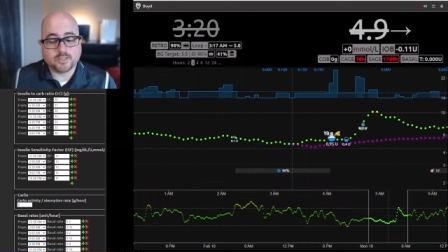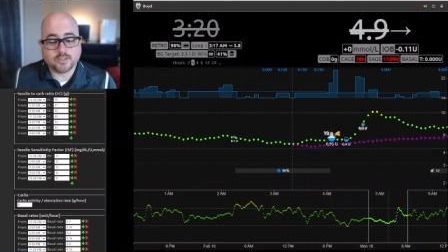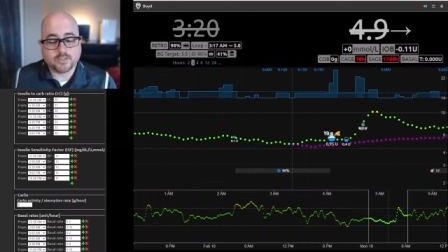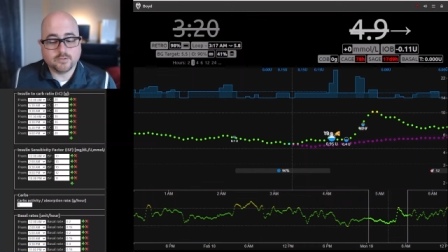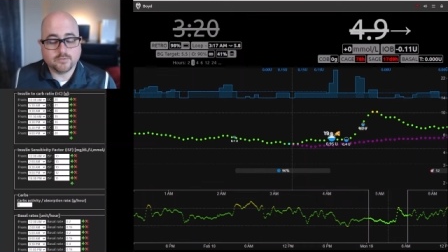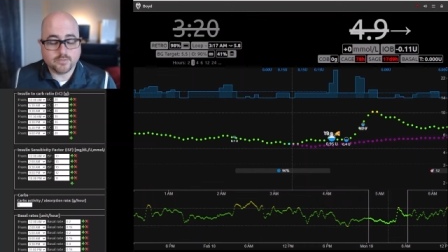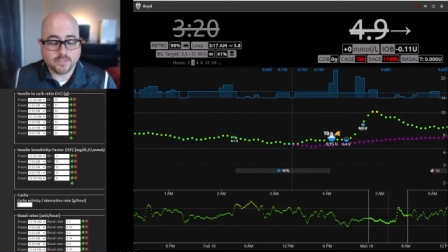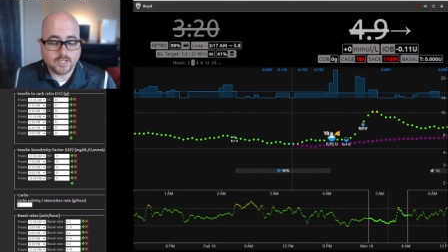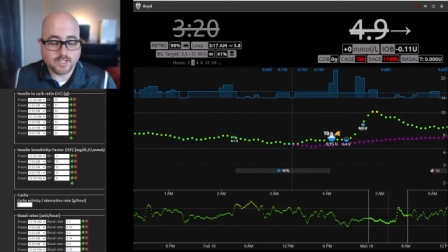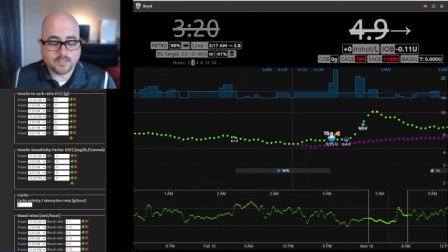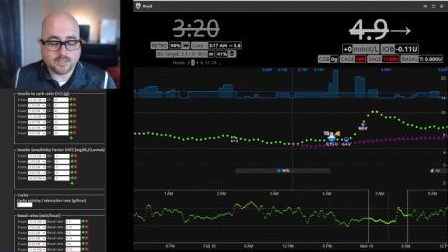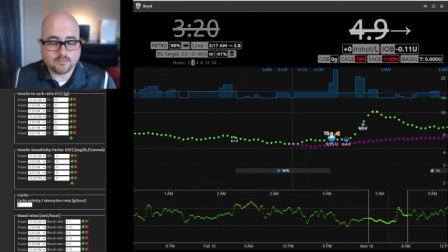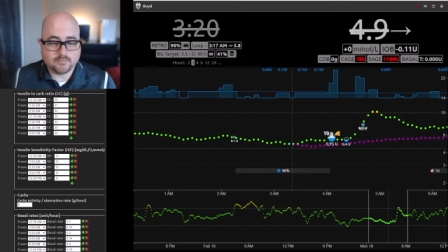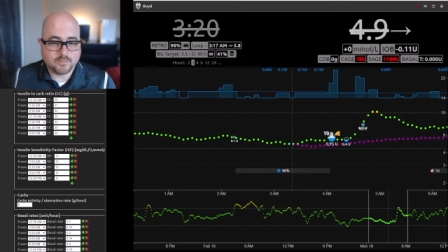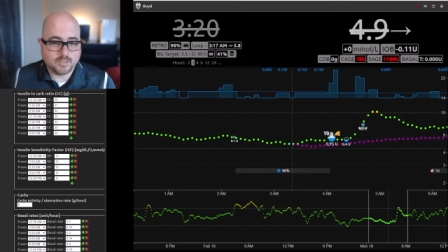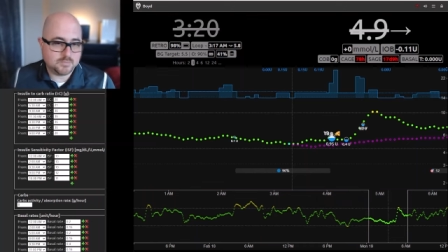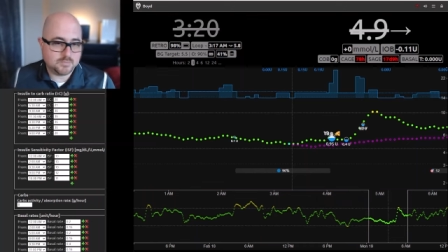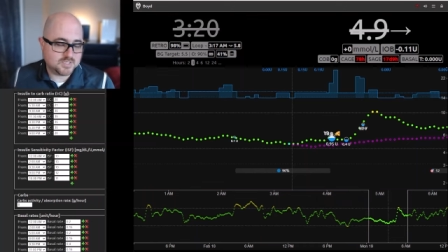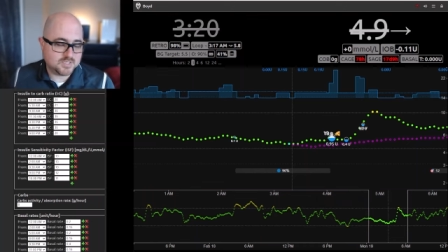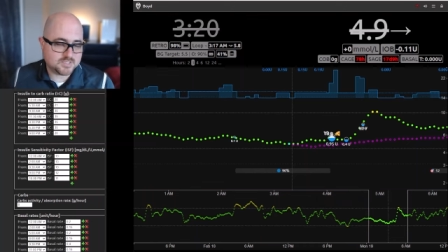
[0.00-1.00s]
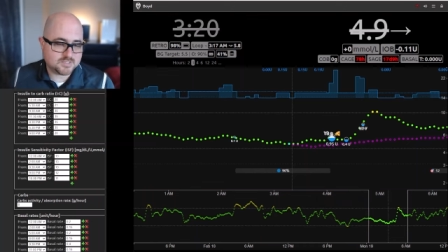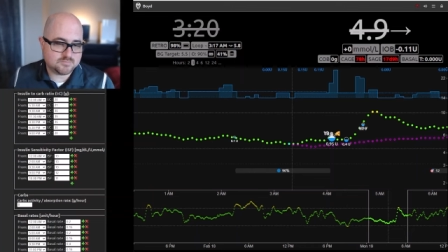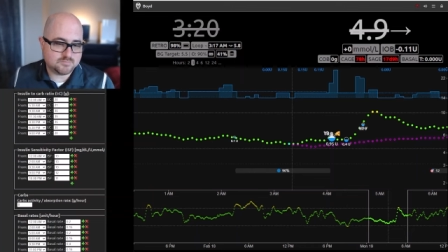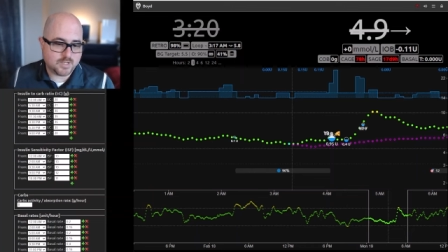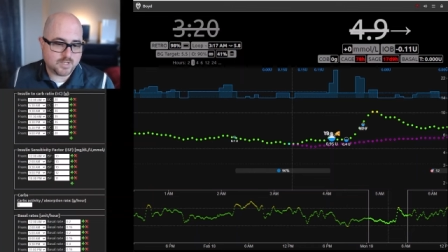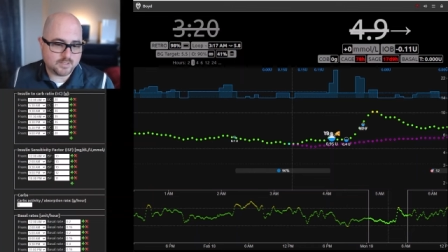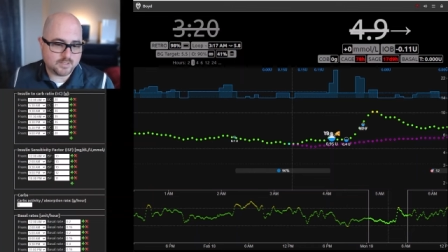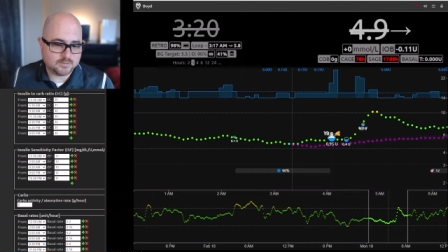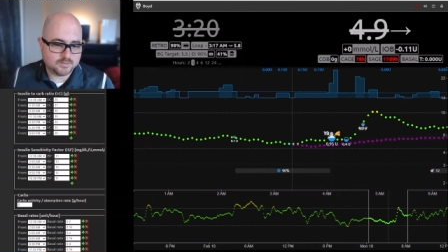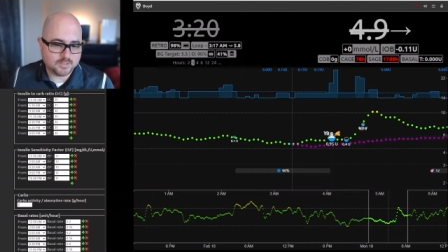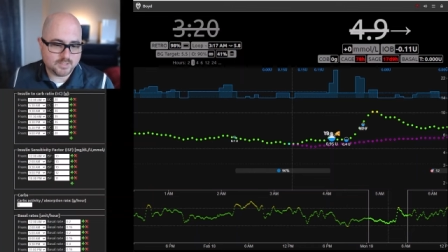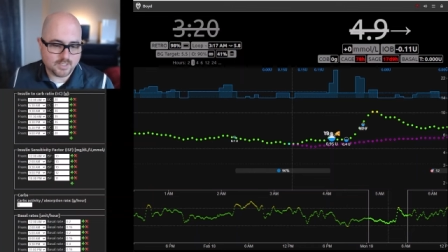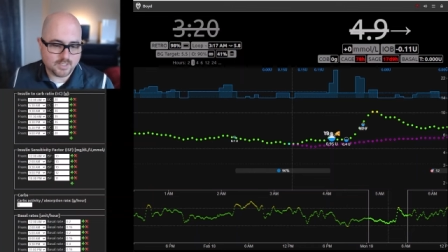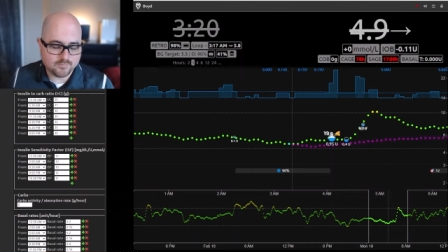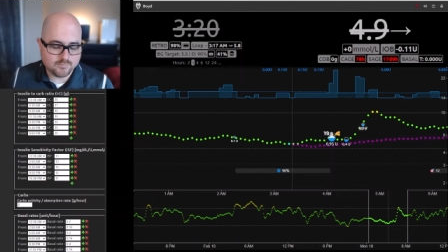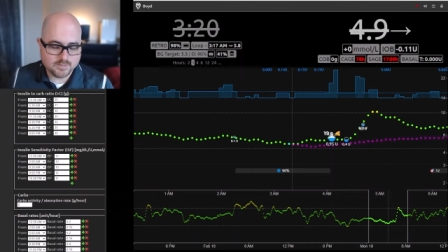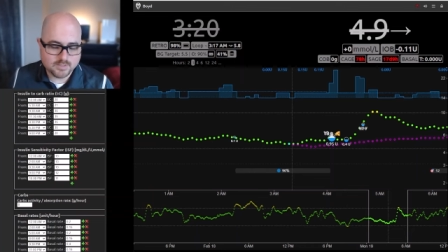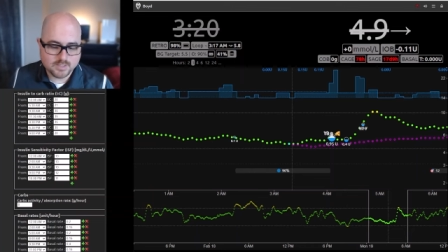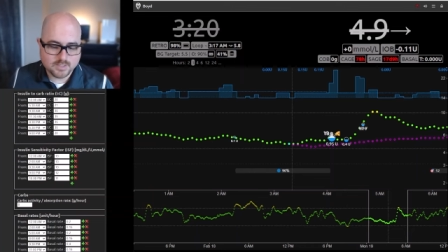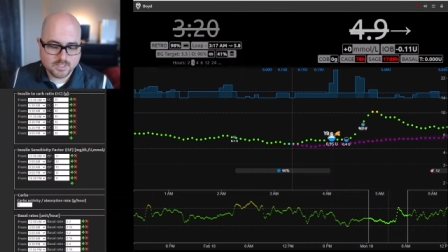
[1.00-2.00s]
good rate, maybe just mildly
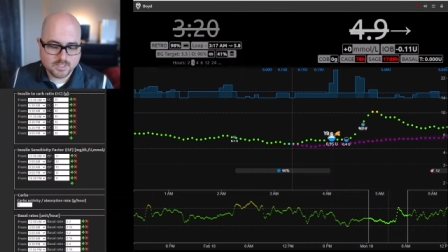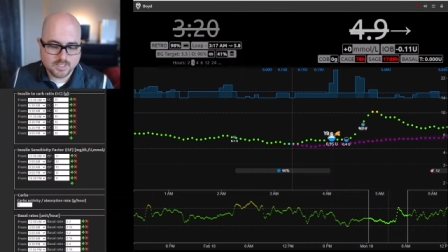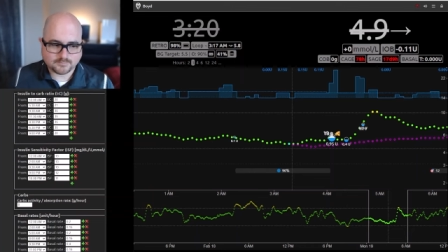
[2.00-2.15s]
heavy.